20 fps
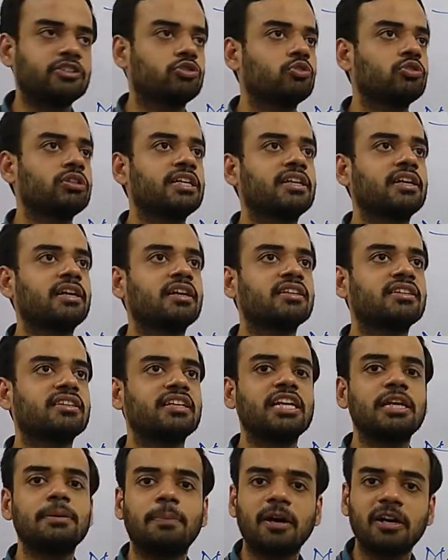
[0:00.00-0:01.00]
So there are
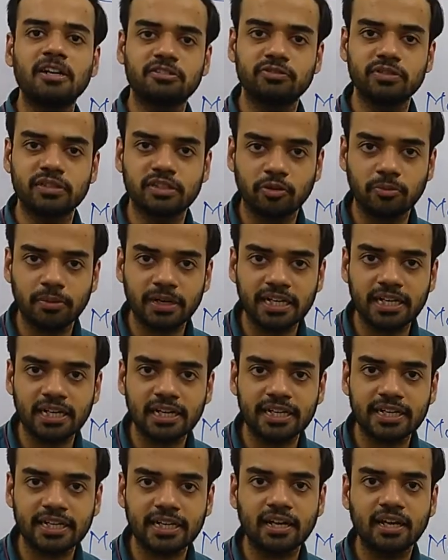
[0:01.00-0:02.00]
3 parts which have been
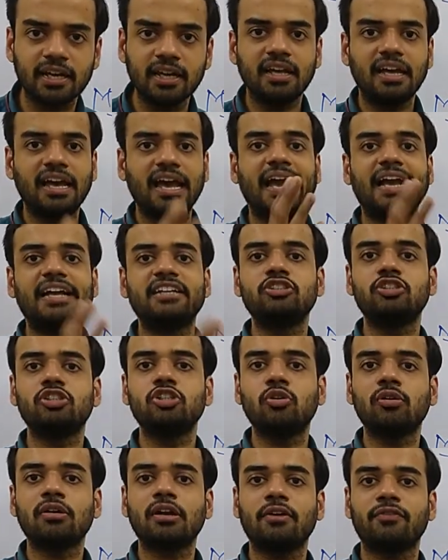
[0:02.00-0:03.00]
deleted.
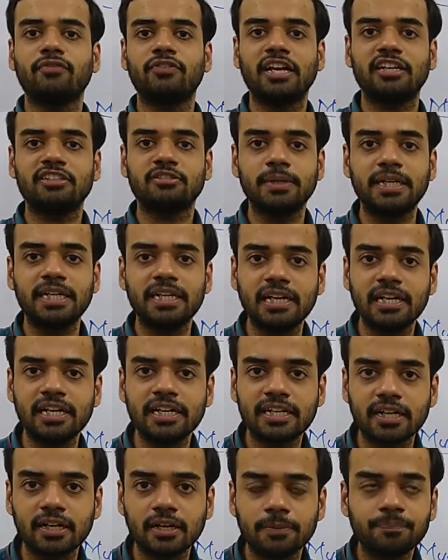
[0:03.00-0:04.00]
Angiography has been
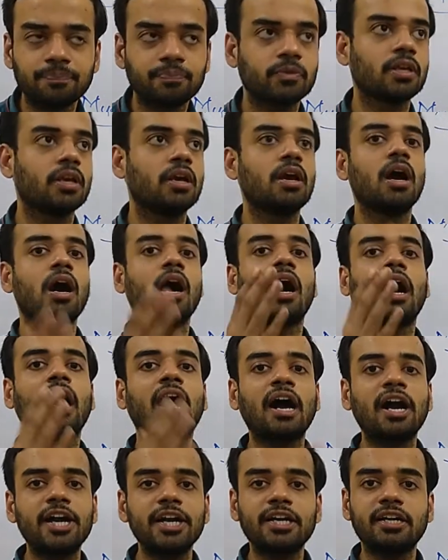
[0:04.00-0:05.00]
deleted,
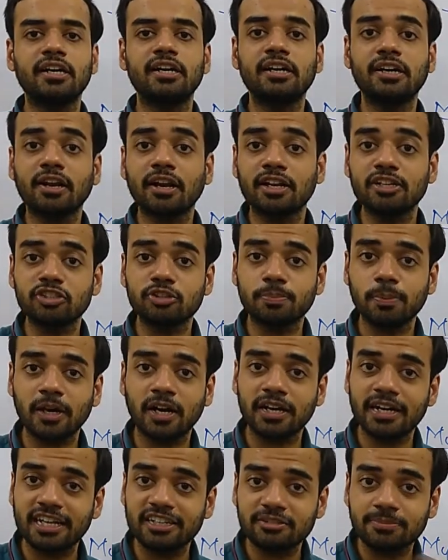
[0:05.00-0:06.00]
heart
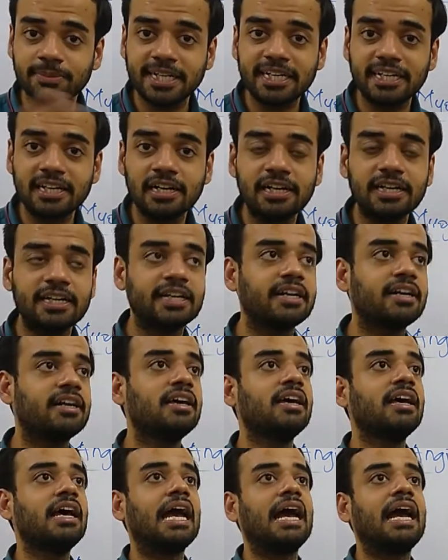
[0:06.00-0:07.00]
transplant has been
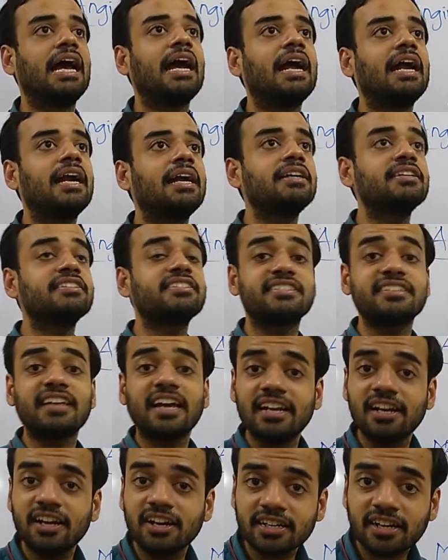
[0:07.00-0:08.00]
deleted, and
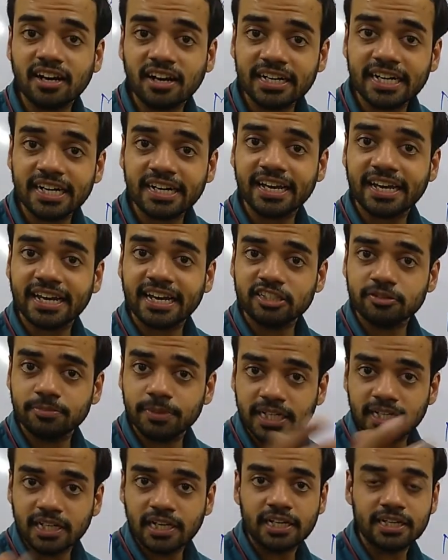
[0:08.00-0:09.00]
silent heart attack has
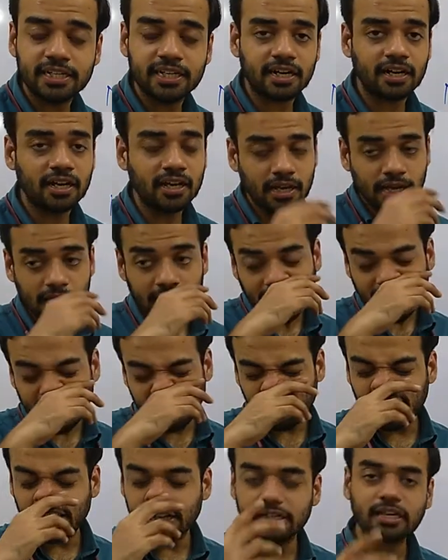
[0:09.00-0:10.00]
been deleted. I
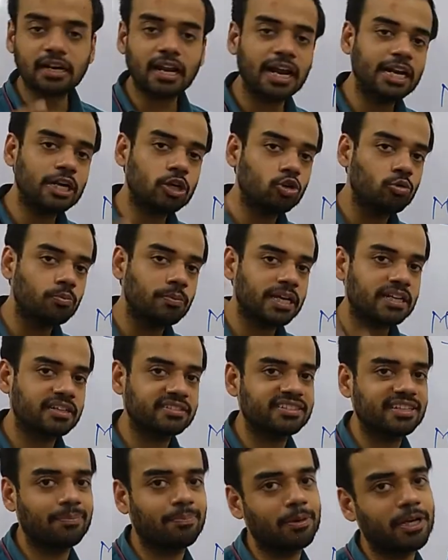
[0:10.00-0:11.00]
will try to make a
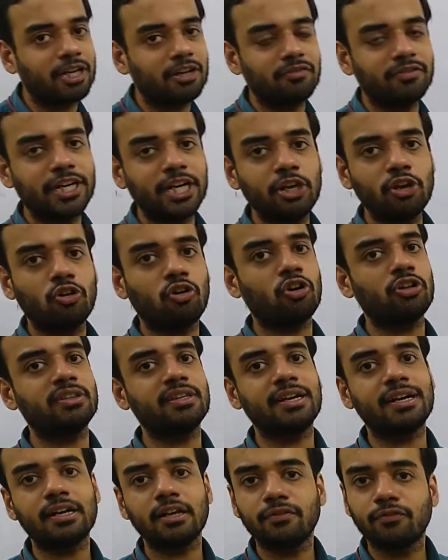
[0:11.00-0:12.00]
separate video on
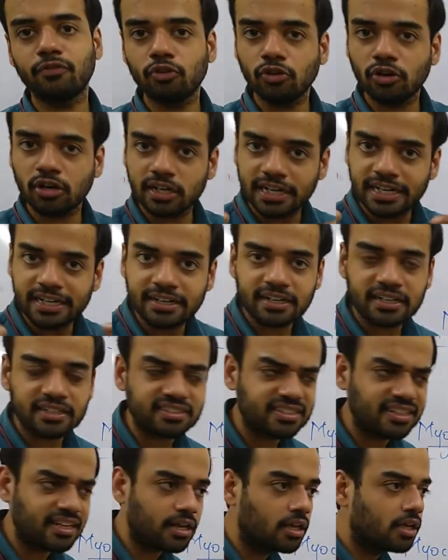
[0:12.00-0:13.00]
that if you are
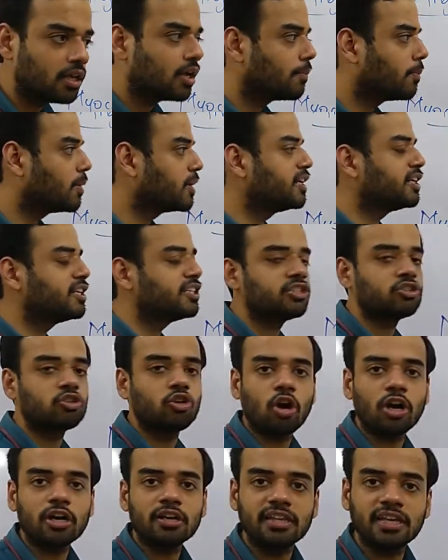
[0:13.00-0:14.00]
interested, but it is
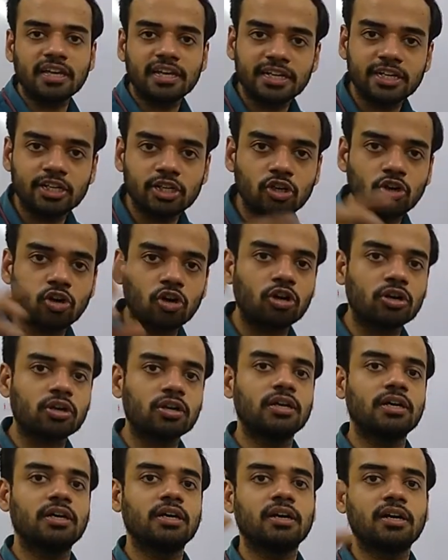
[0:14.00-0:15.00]
not there in
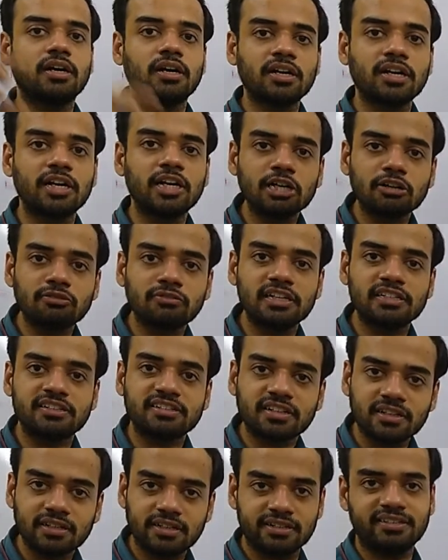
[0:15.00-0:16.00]
your current 12th
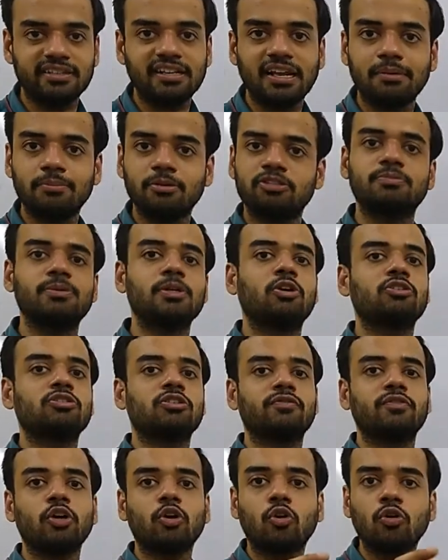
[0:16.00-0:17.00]
standard syllabus because
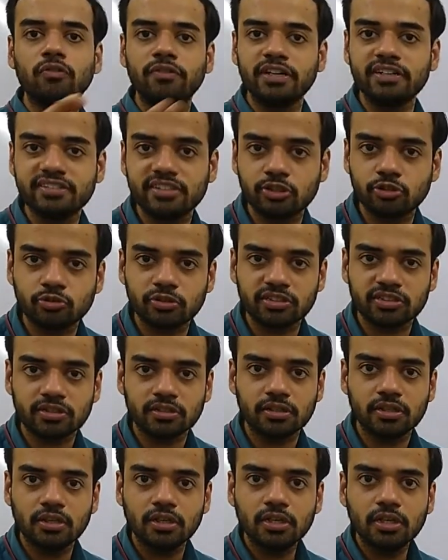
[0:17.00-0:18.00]
of the COVID
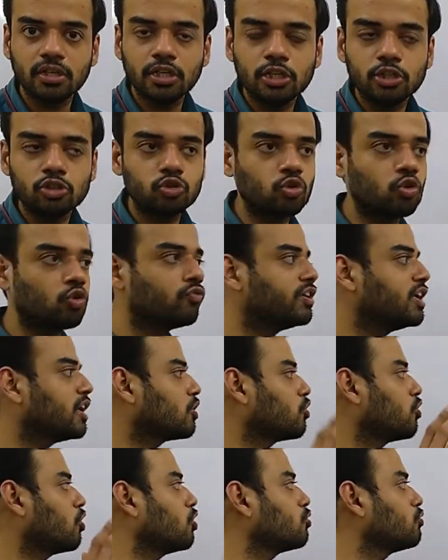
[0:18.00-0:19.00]
situation. So we are
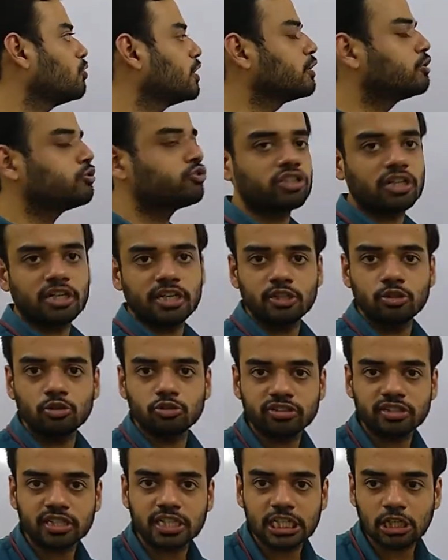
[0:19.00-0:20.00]
not going to study
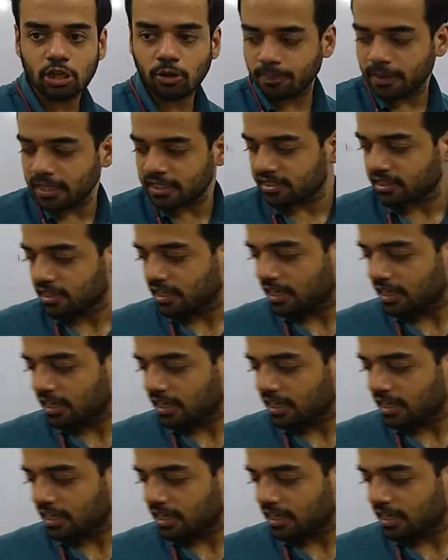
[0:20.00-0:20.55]
those 3 topics.